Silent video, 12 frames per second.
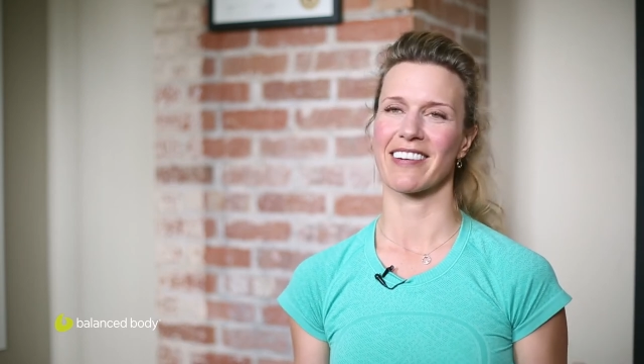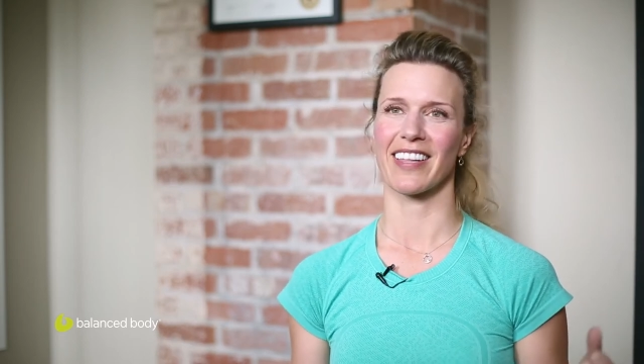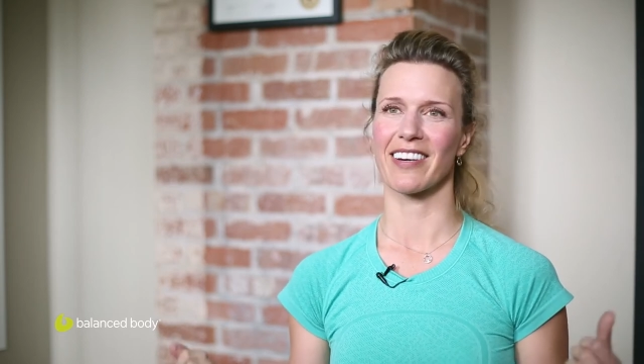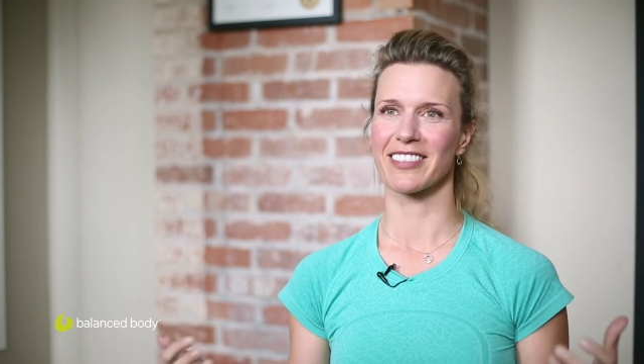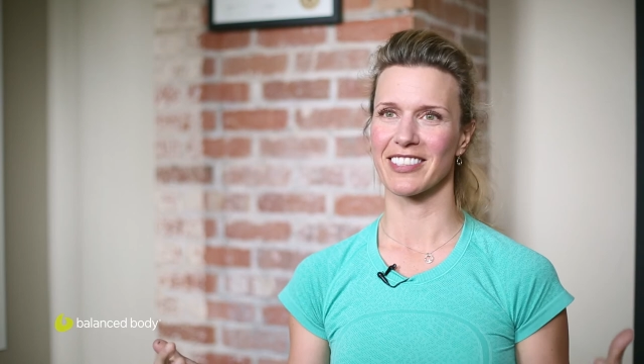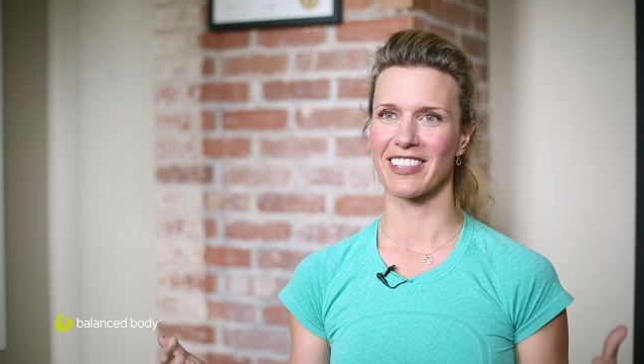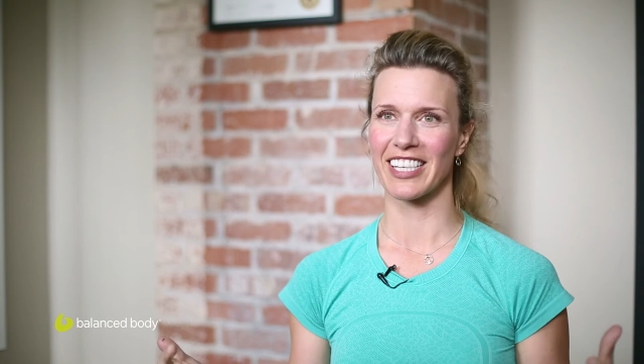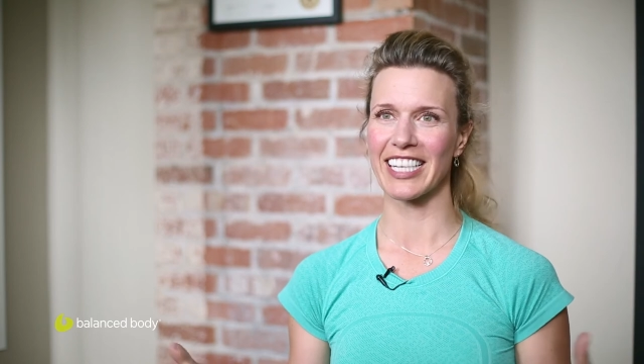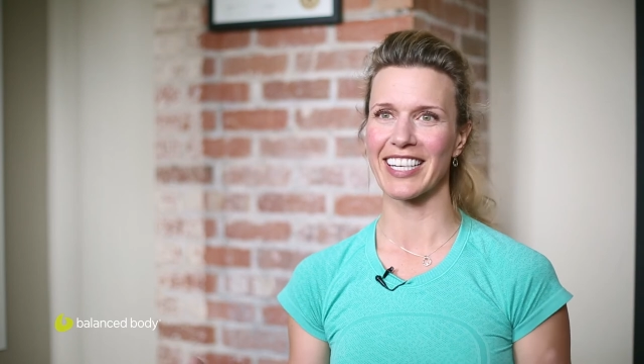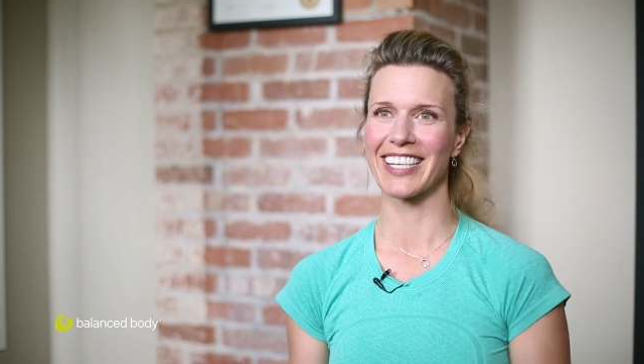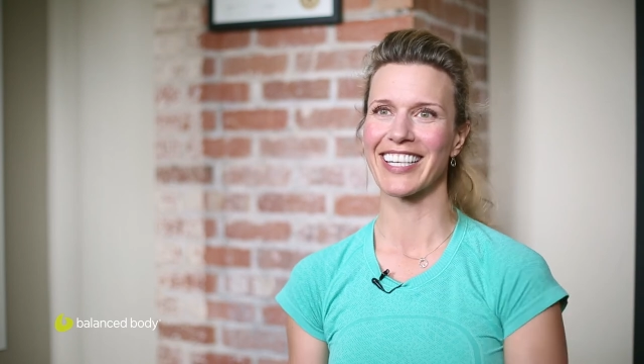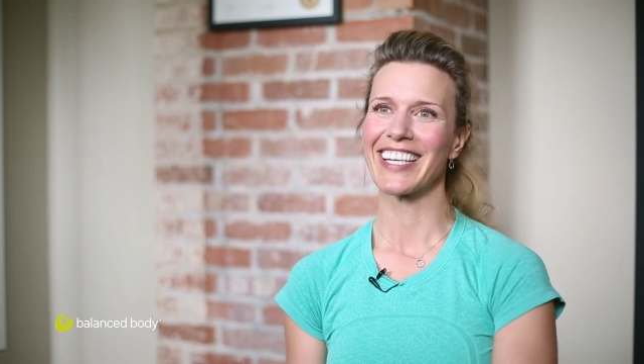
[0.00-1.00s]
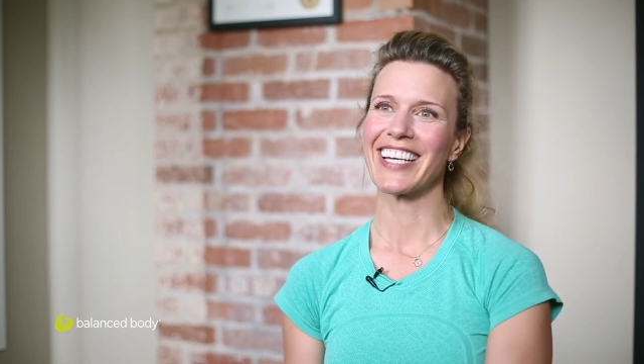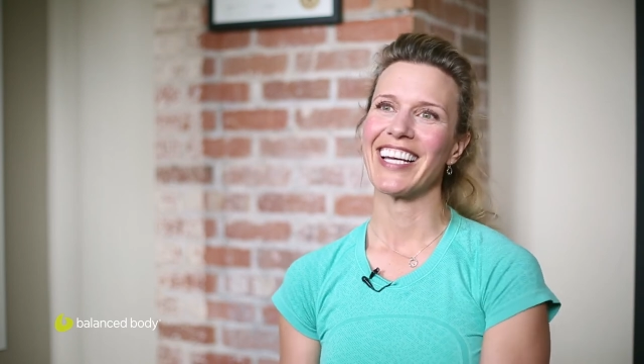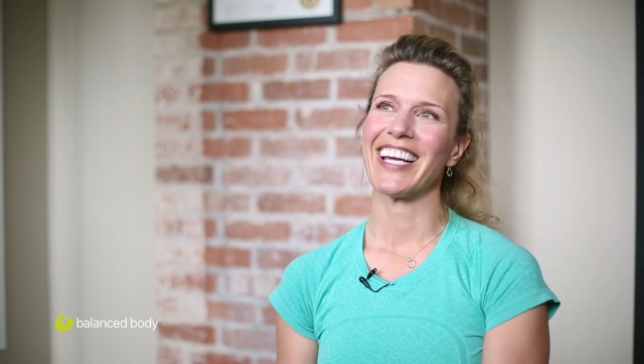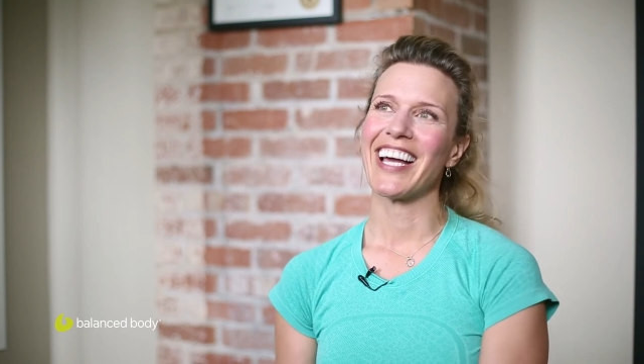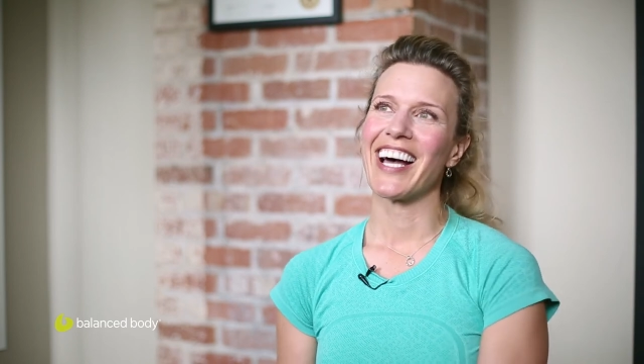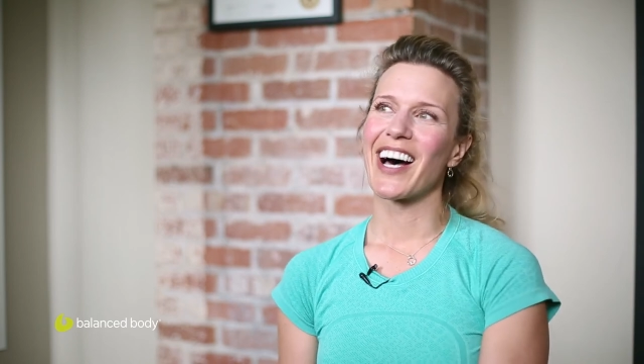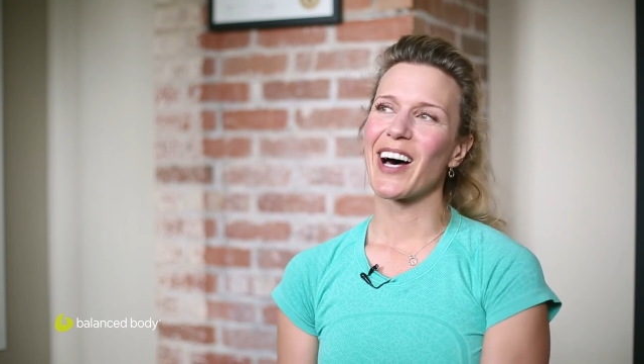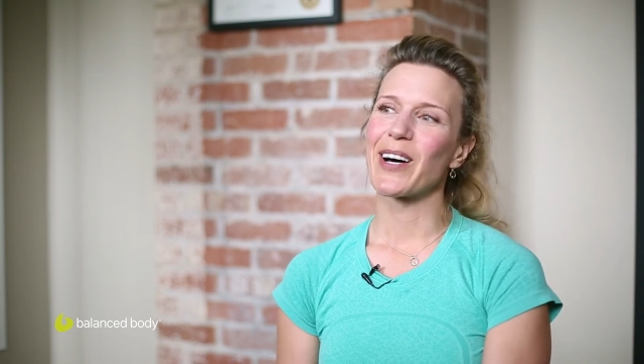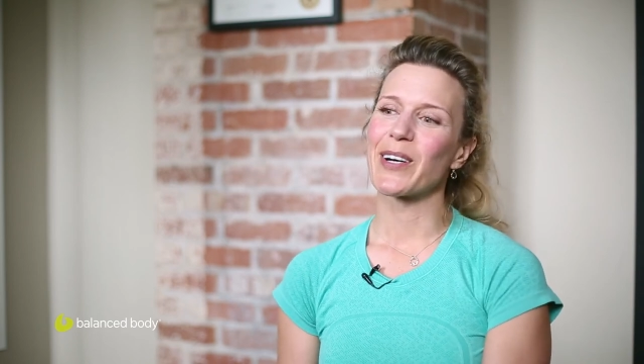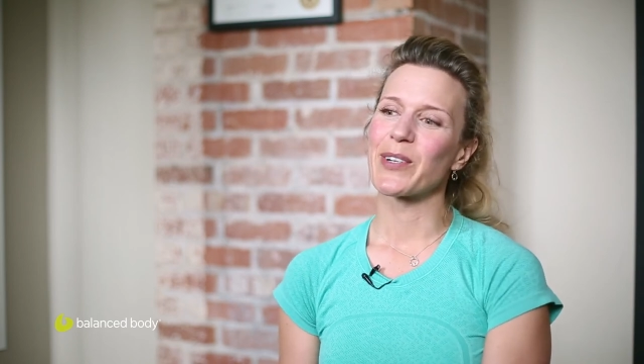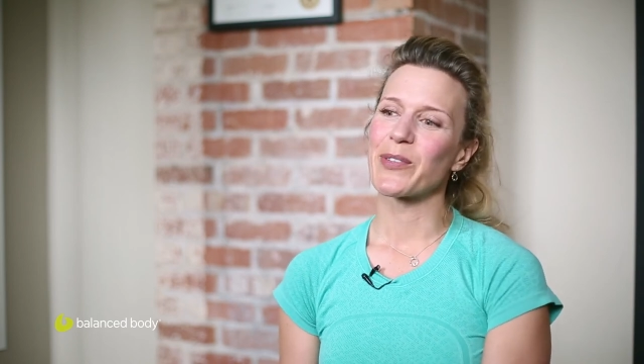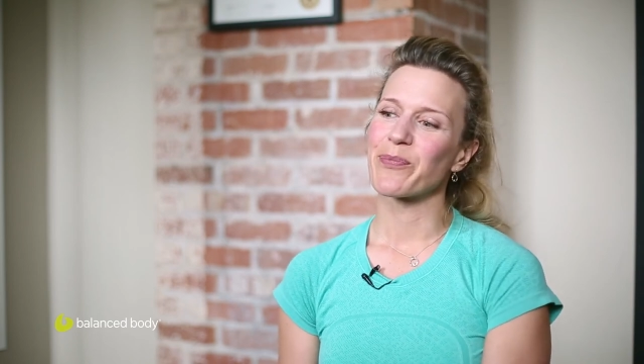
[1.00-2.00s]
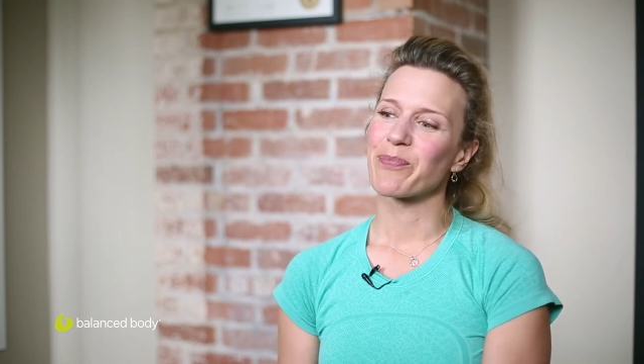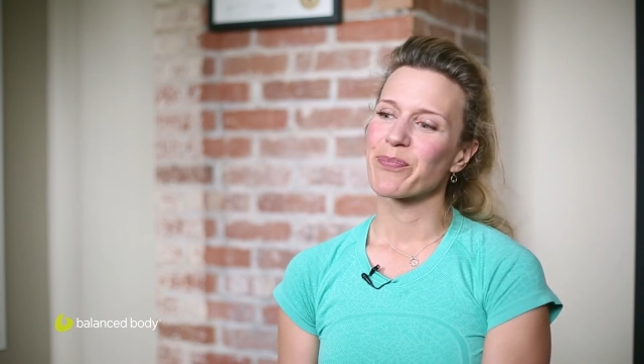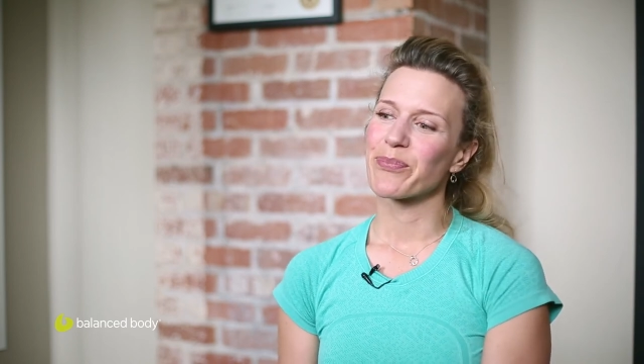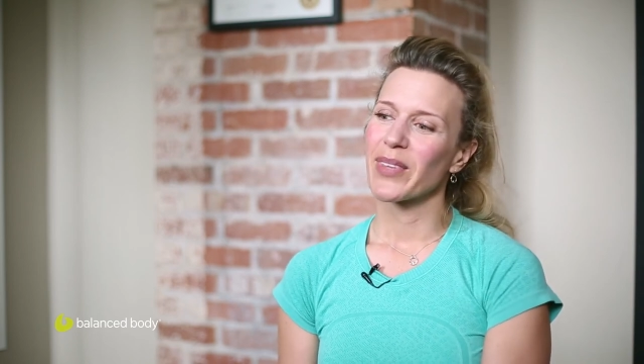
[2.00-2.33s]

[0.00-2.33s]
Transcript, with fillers: that was great. And